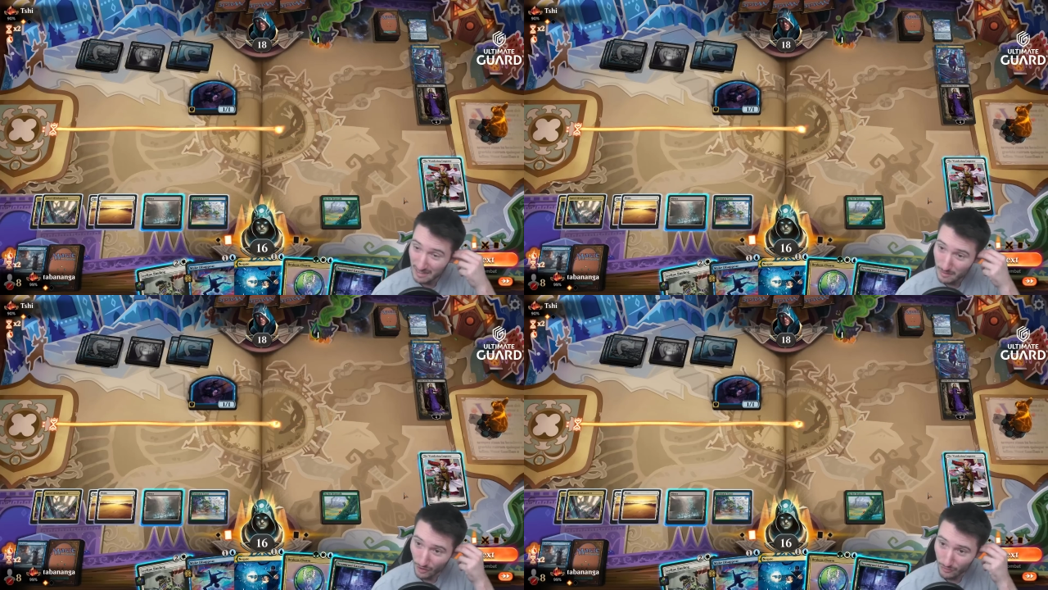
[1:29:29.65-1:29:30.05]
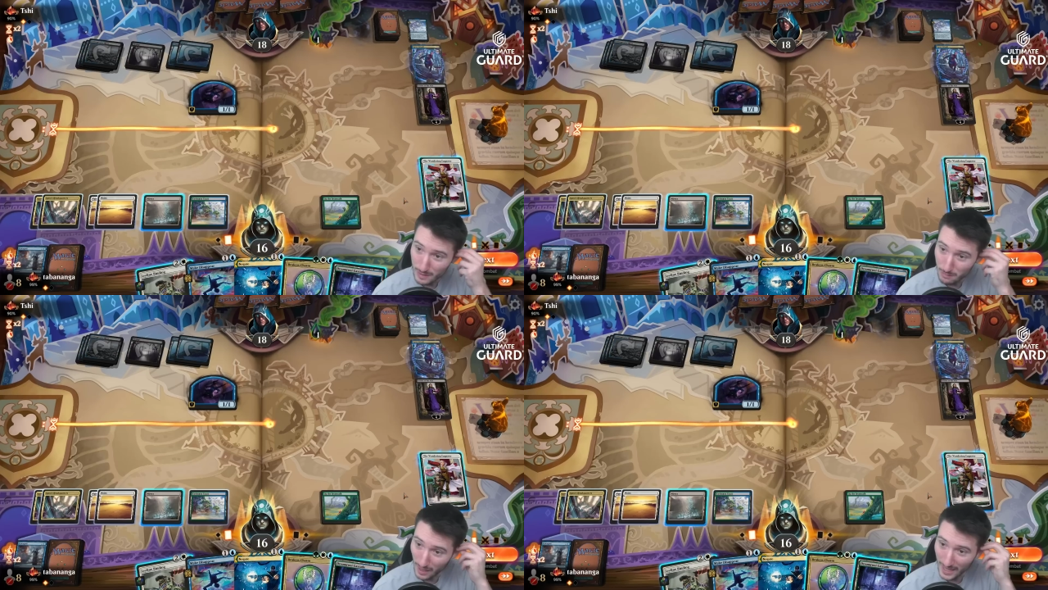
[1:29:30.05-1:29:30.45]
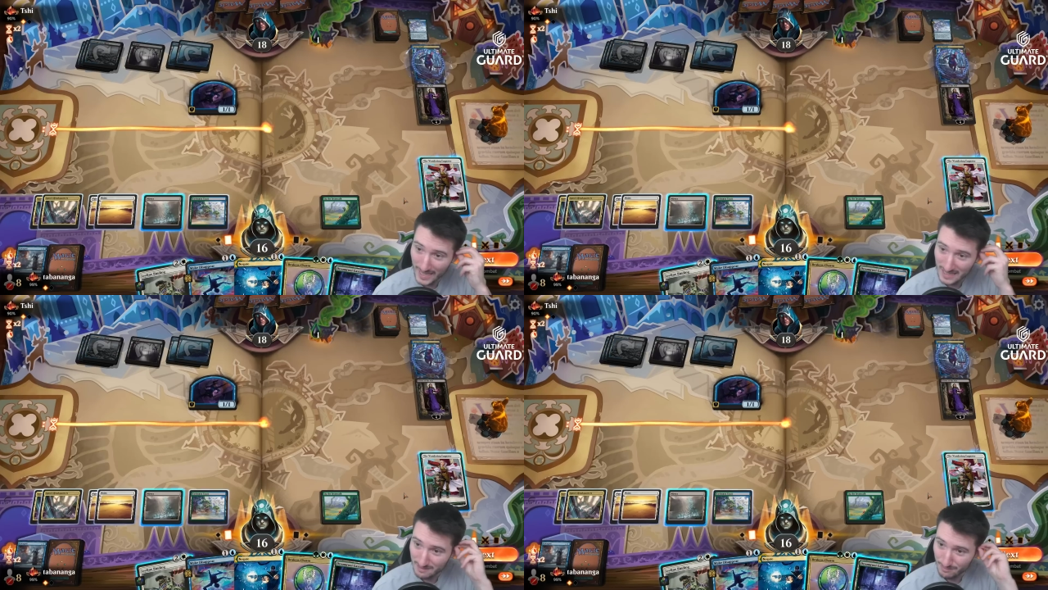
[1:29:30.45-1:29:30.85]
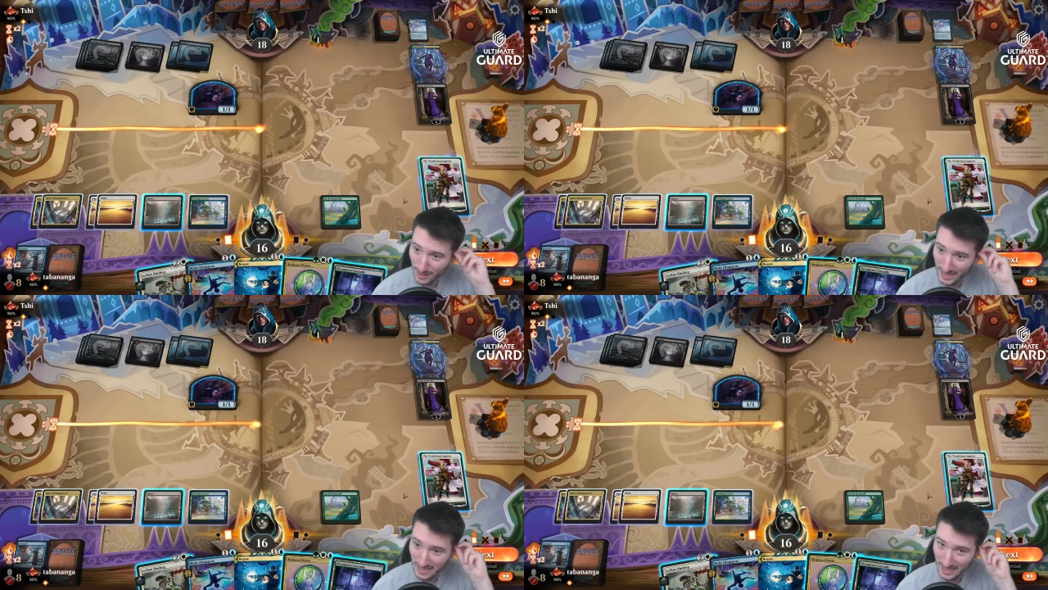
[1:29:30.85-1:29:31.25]
of me playing
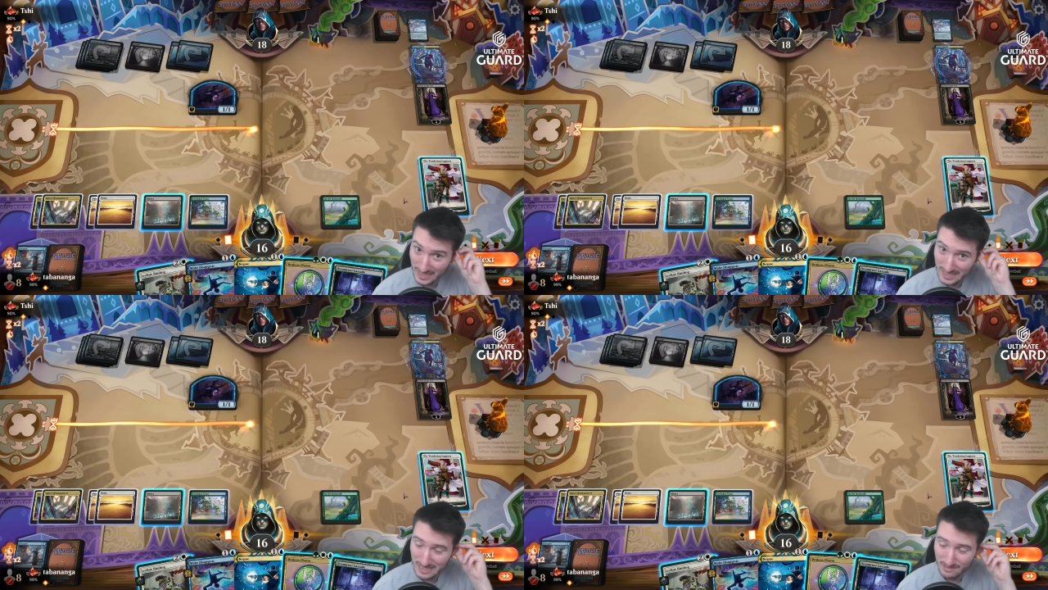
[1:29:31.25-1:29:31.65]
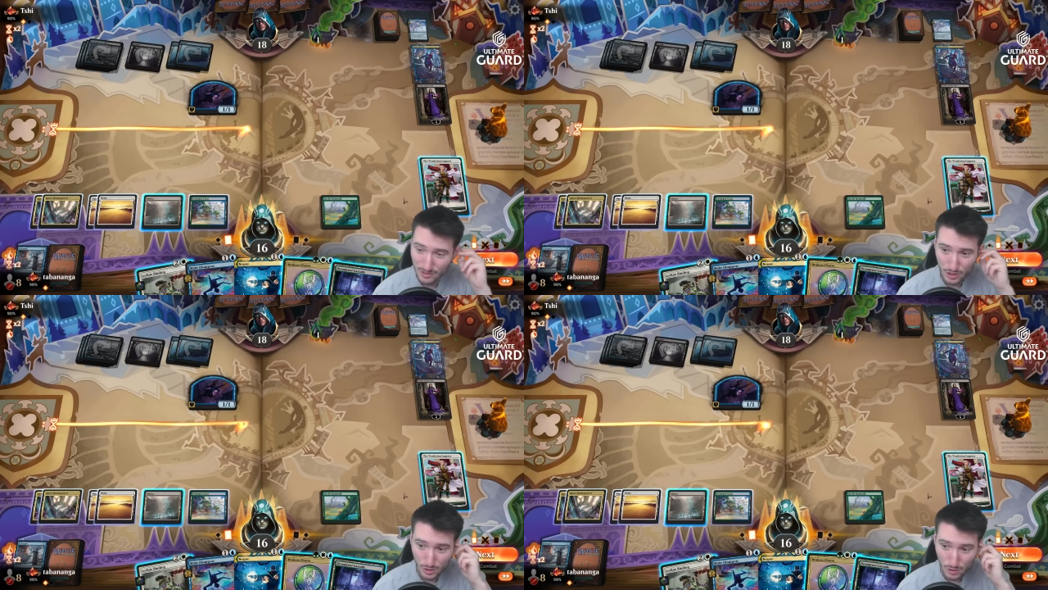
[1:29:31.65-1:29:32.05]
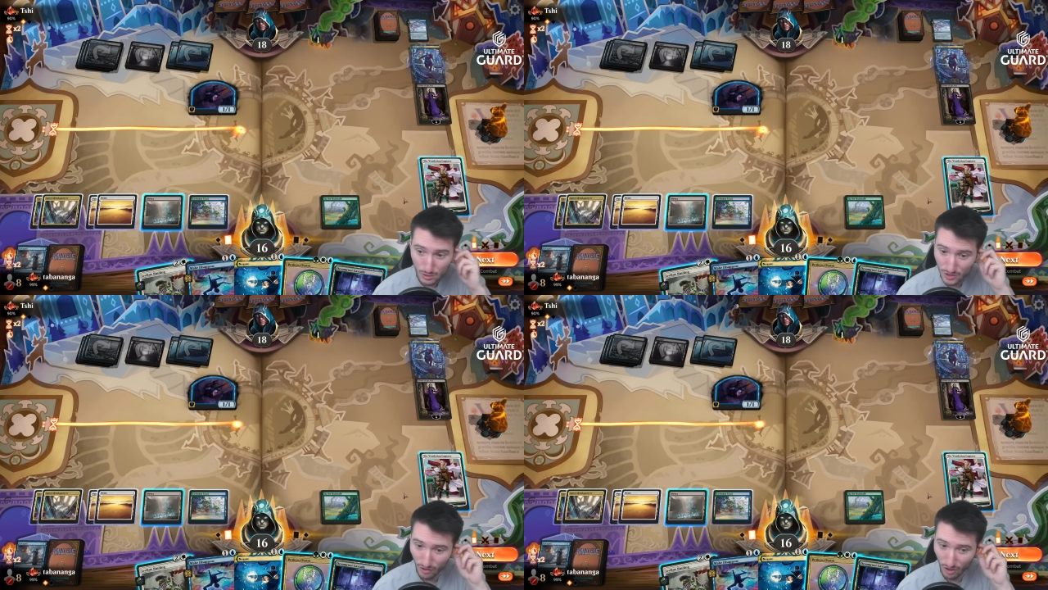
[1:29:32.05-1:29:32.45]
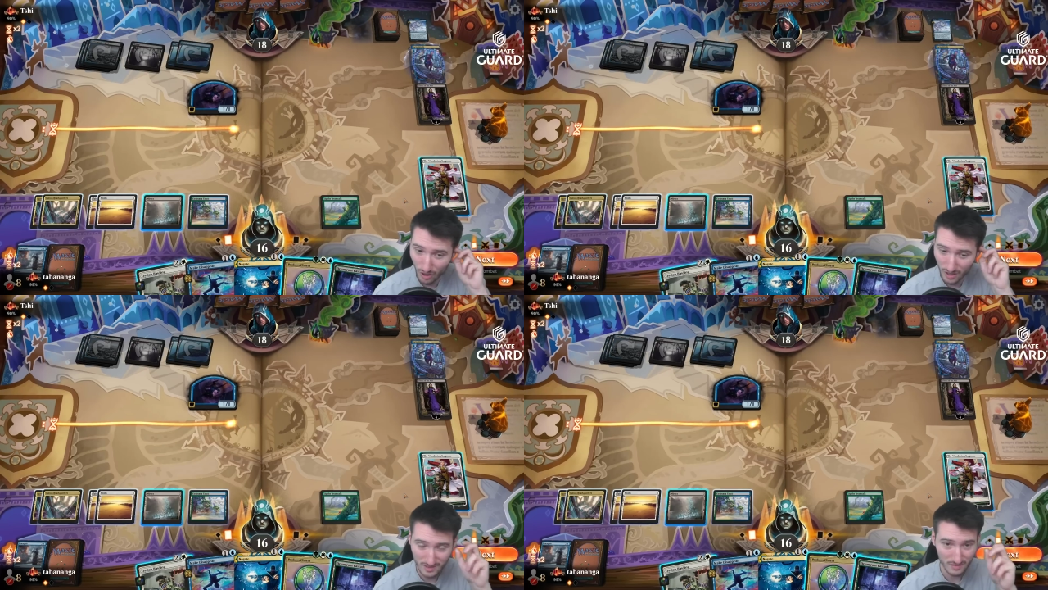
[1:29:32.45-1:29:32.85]
like I did. Huge
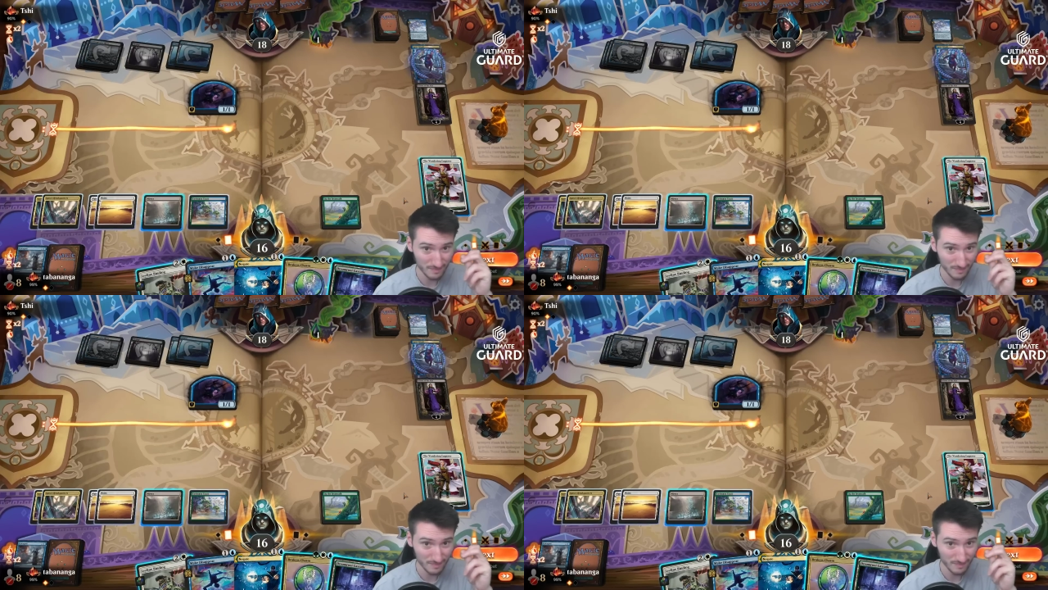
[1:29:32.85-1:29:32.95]
flaw.